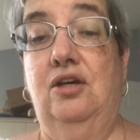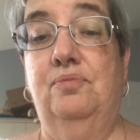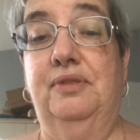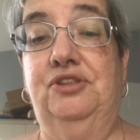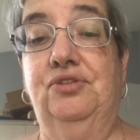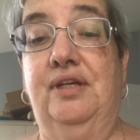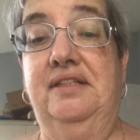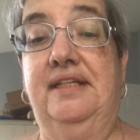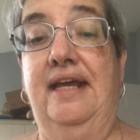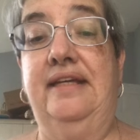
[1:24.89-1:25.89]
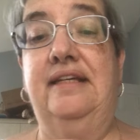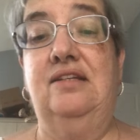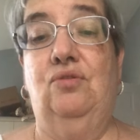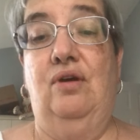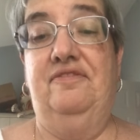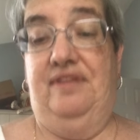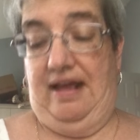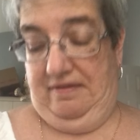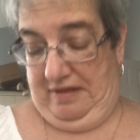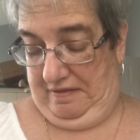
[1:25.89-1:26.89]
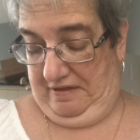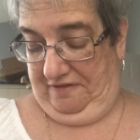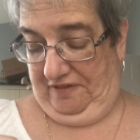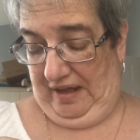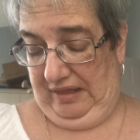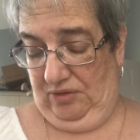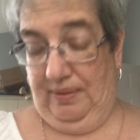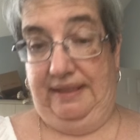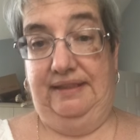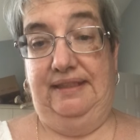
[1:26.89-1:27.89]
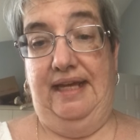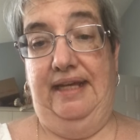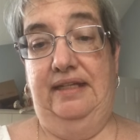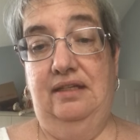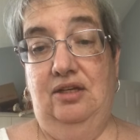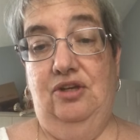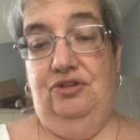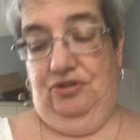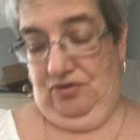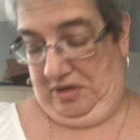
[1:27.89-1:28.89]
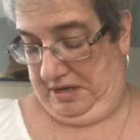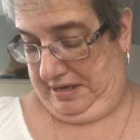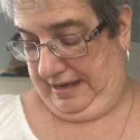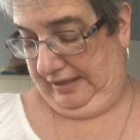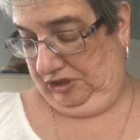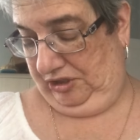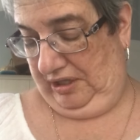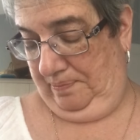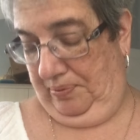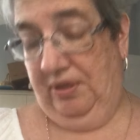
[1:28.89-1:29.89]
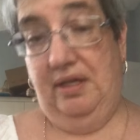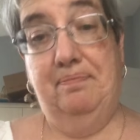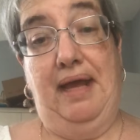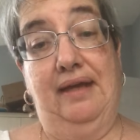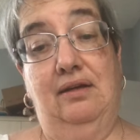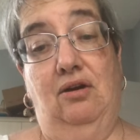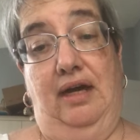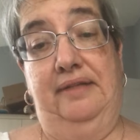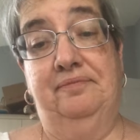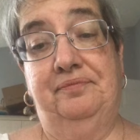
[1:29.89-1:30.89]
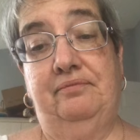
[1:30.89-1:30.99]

But you can take it off, and then the following day, you can actually put it back on,